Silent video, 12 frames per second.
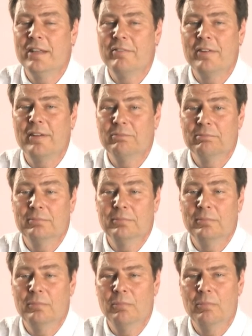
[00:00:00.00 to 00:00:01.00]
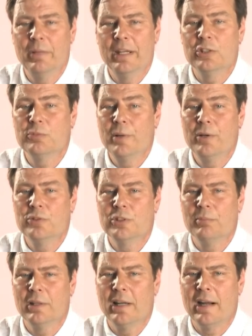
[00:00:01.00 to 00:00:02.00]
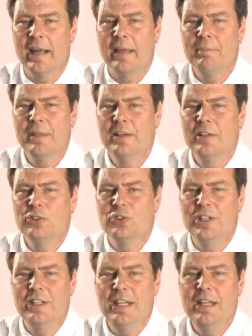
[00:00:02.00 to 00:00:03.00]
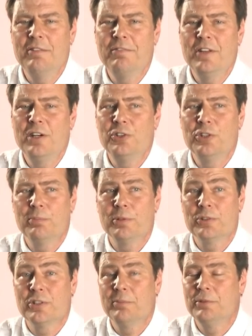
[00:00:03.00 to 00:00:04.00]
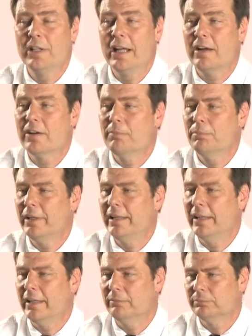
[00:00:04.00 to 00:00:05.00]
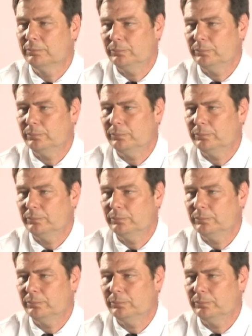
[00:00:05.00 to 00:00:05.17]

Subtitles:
they've been exposed to malaria. So you need to finish your prescription out completely.